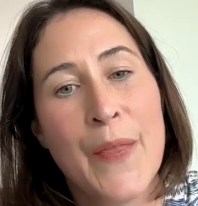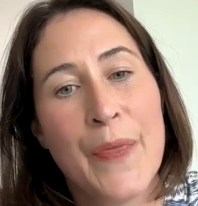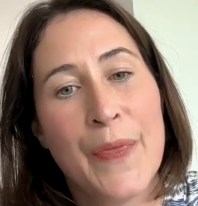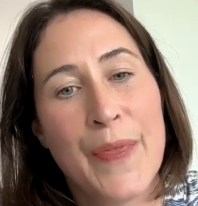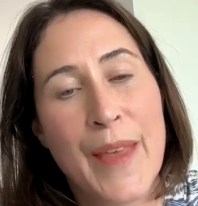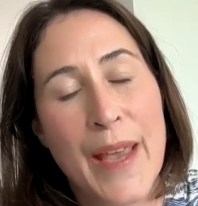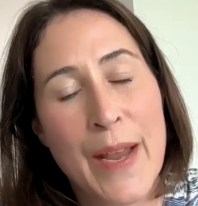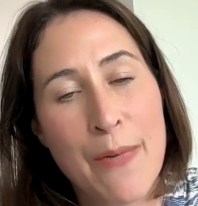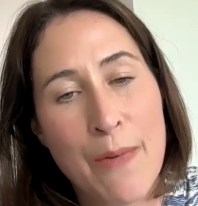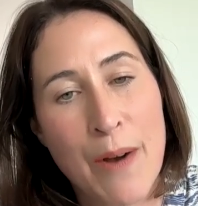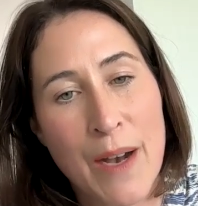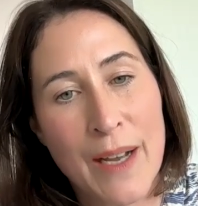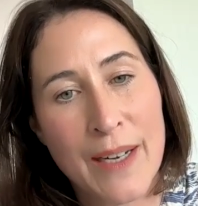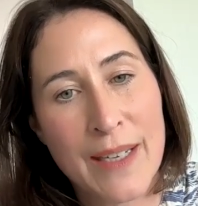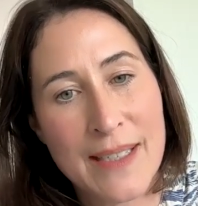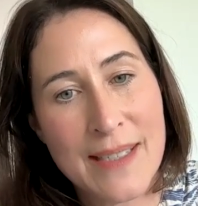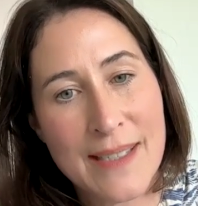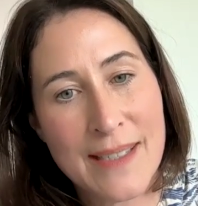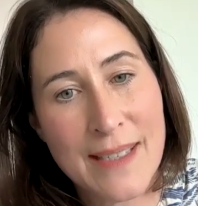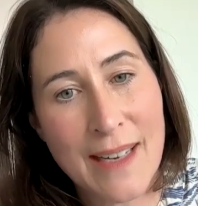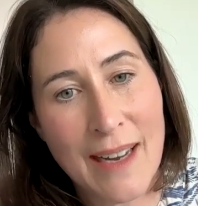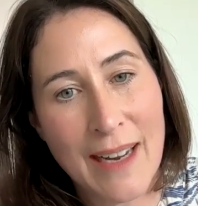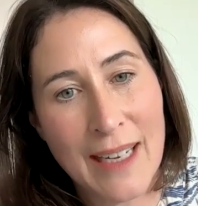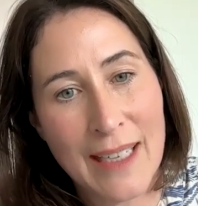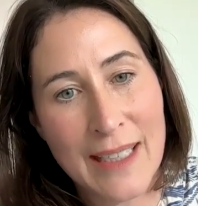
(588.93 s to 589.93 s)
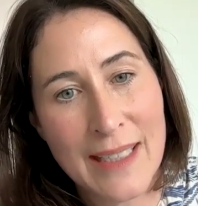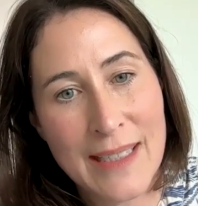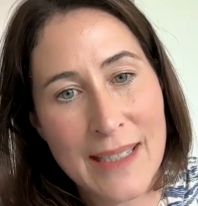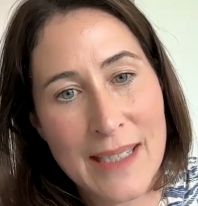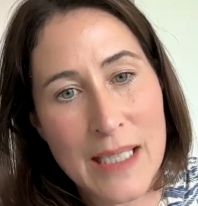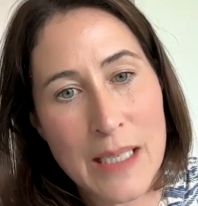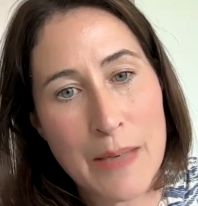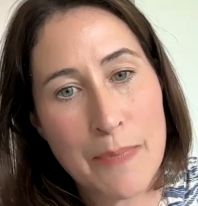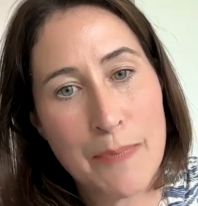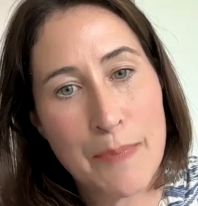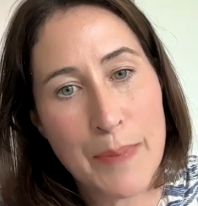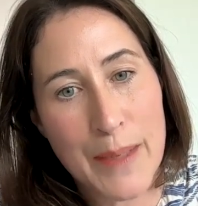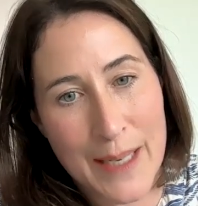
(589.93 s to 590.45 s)
They want us
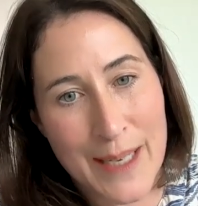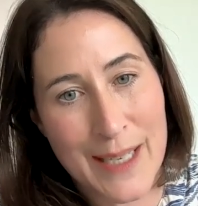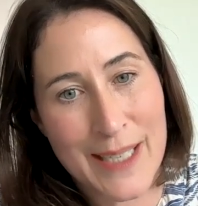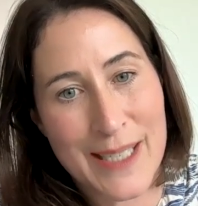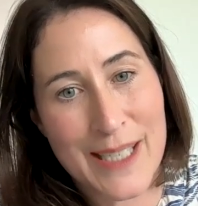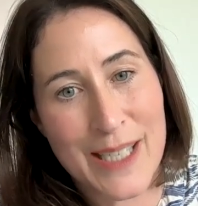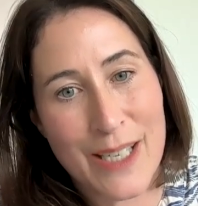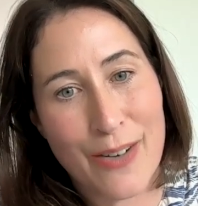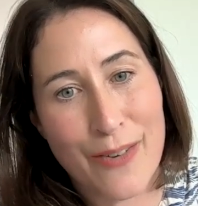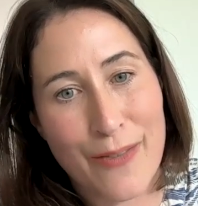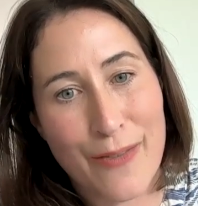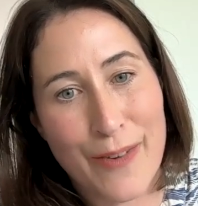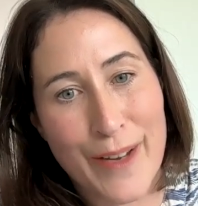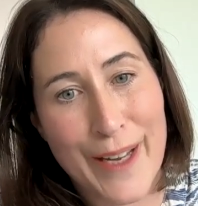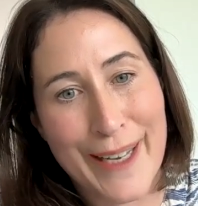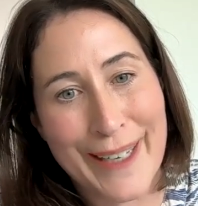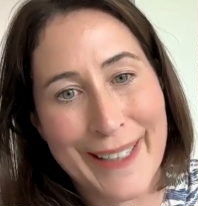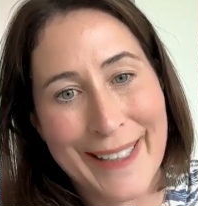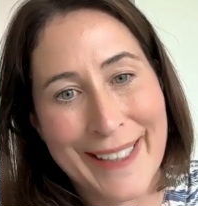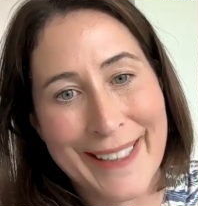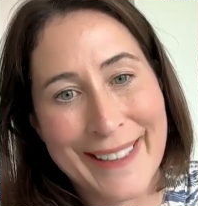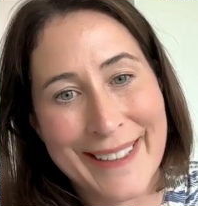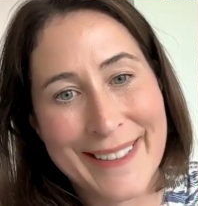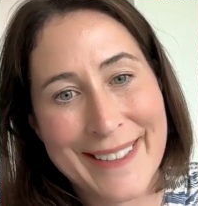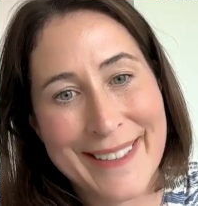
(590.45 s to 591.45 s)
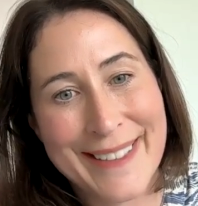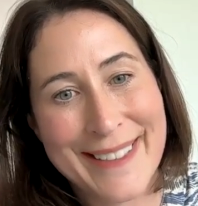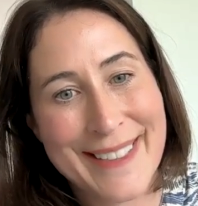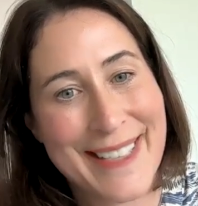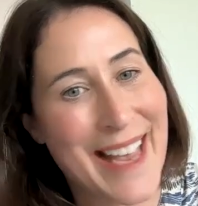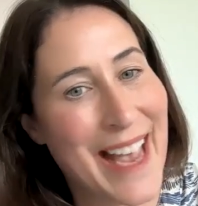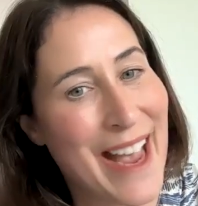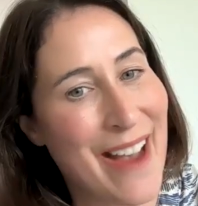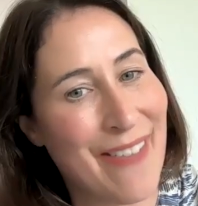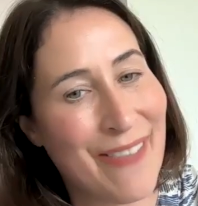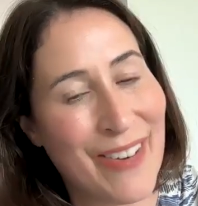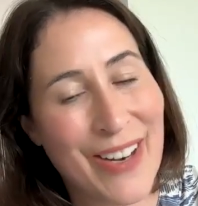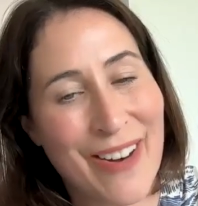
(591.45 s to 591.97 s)
silenced because they're failing.
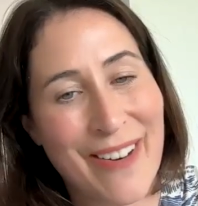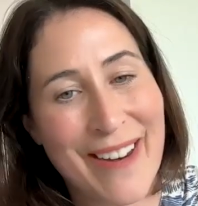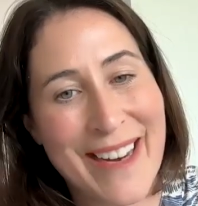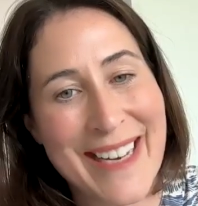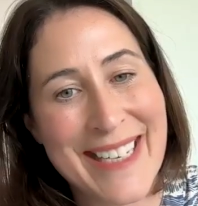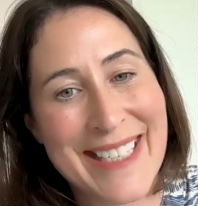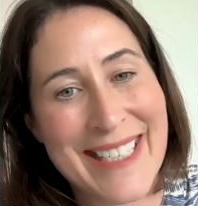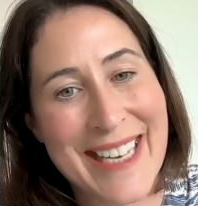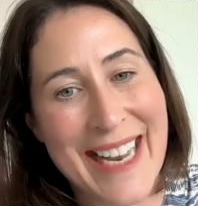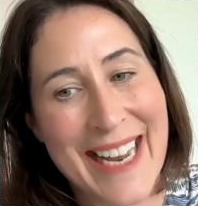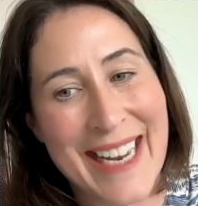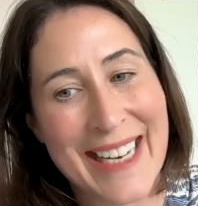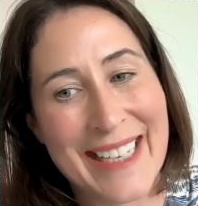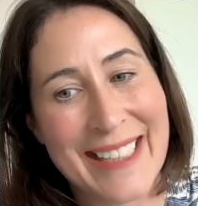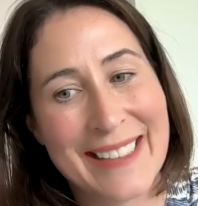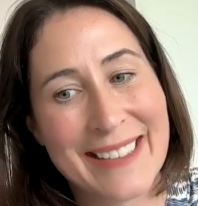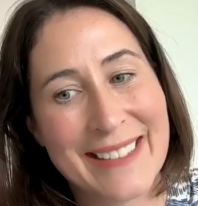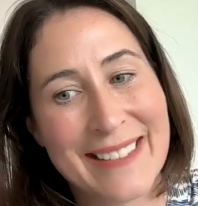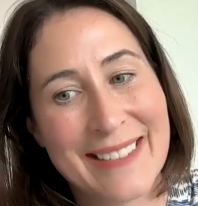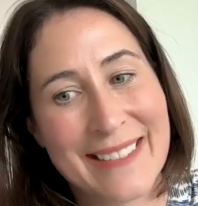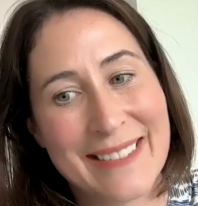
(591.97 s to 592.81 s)
Have a great day.